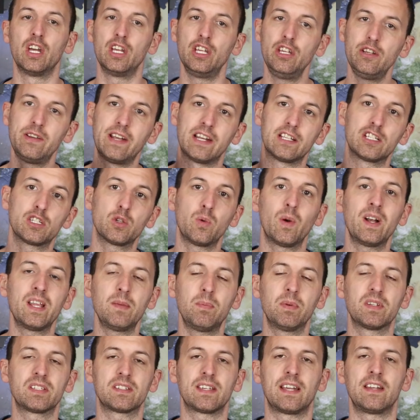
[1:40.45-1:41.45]
you get twenty
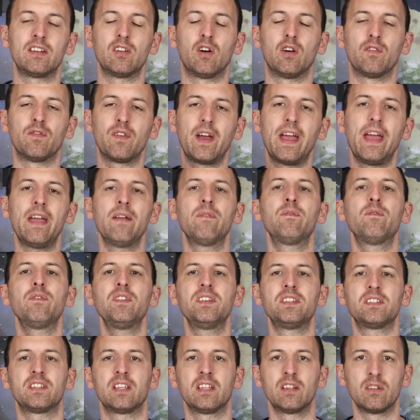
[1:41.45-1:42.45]
percent off
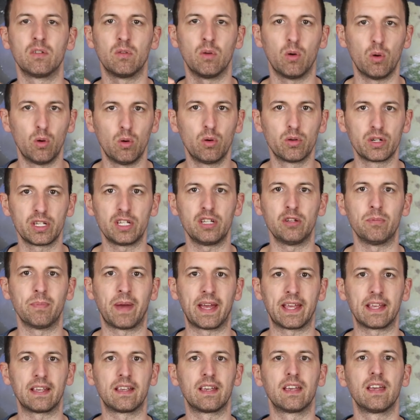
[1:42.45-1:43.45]
every single order you
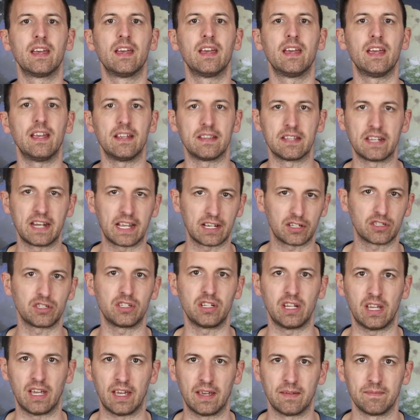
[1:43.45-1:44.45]
make in the
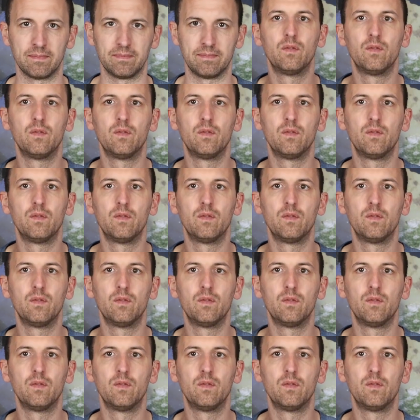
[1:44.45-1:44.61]
next year.